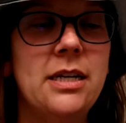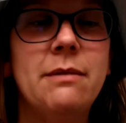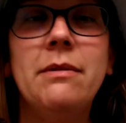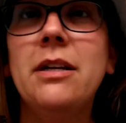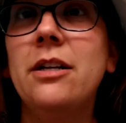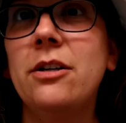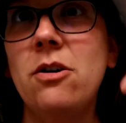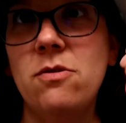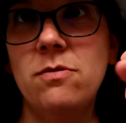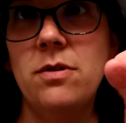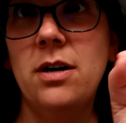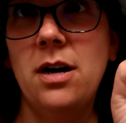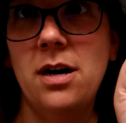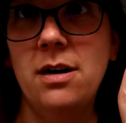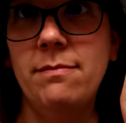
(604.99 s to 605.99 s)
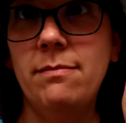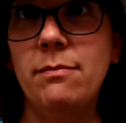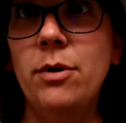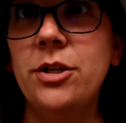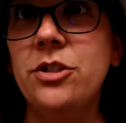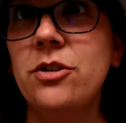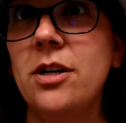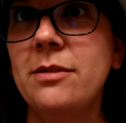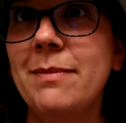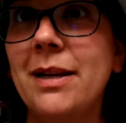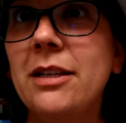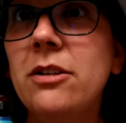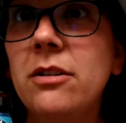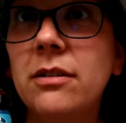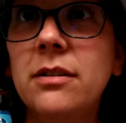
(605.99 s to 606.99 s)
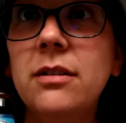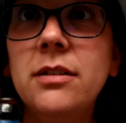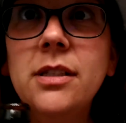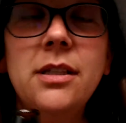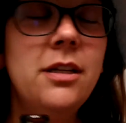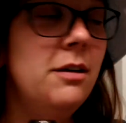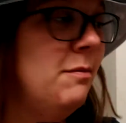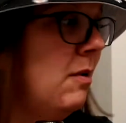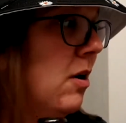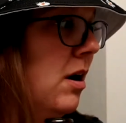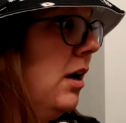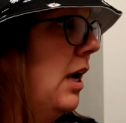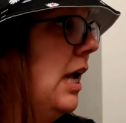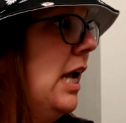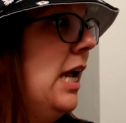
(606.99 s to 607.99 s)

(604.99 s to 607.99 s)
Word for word: I'm gonna go um, moisturize my cuticles a little more,